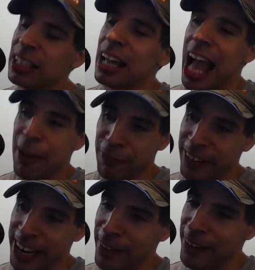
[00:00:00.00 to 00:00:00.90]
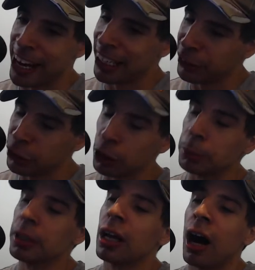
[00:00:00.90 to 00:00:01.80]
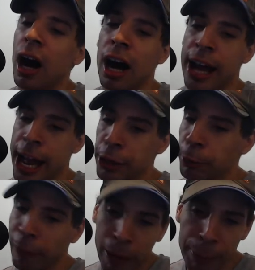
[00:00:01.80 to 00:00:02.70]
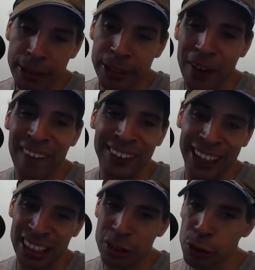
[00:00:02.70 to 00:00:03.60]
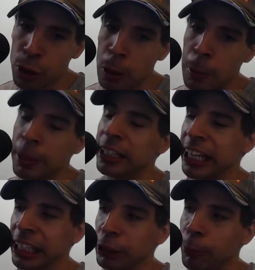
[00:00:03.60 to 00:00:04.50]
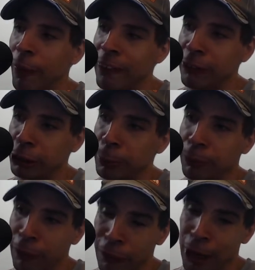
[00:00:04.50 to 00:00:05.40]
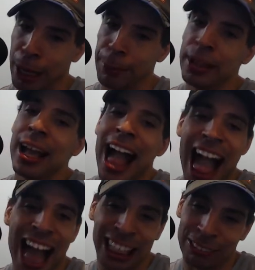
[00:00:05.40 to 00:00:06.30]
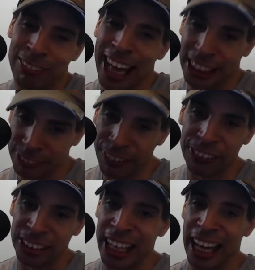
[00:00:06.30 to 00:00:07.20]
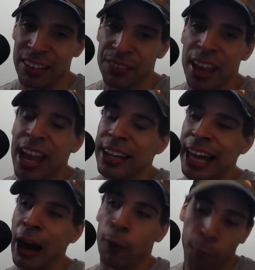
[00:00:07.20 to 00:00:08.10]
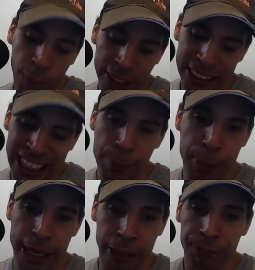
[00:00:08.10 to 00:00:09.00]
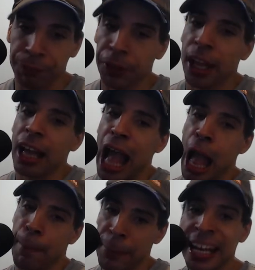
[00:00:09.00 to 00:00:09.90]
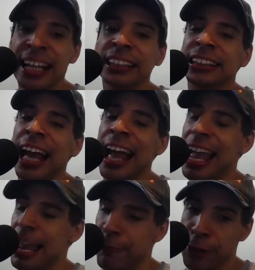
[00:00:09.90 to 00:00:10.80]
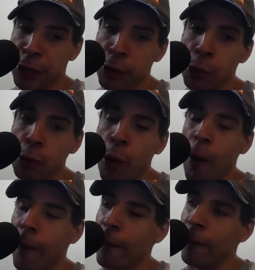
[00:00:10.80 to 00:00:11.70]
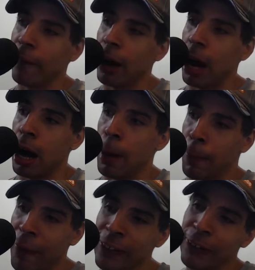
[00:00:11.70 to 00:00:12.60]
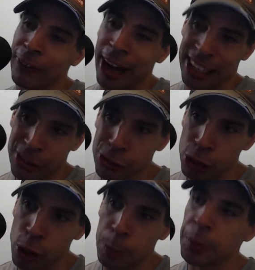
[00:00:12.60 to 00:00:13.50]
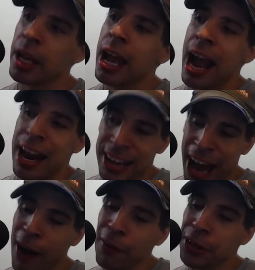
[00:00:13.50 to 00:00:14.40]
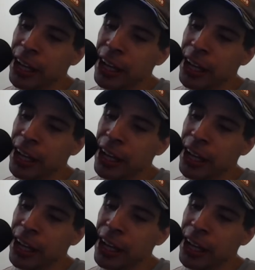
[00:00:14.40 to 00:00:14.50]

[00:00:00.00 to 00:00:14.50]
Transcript: area on YouTube. And you probably know that YouTube changed their partnership program as of last Thursday. Now, what does that mean? It means that if you are a partner on YouTube, now